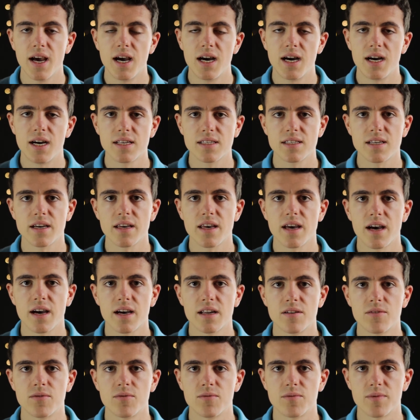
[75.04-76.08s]
As I had
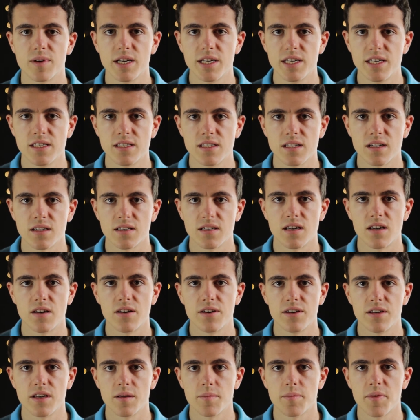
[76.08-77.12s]
already started
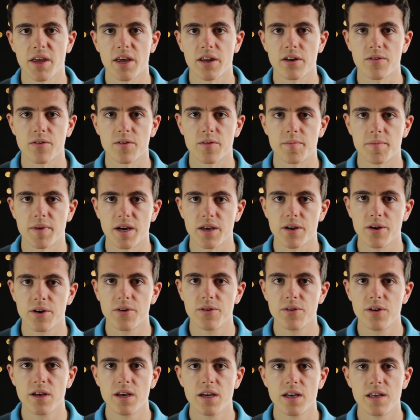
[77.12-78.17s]
learning piano on my
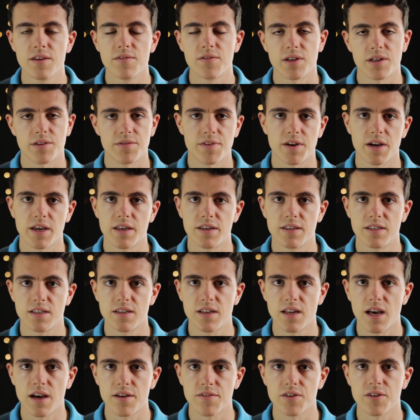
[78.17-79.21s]
own, even if I didn't
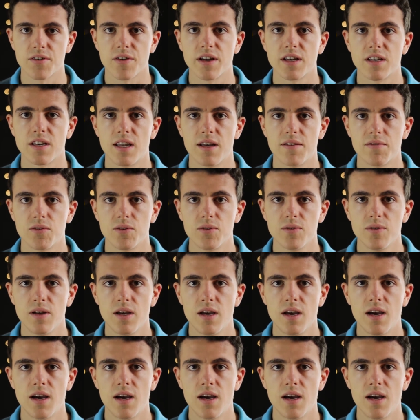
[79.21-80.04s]
have a great level,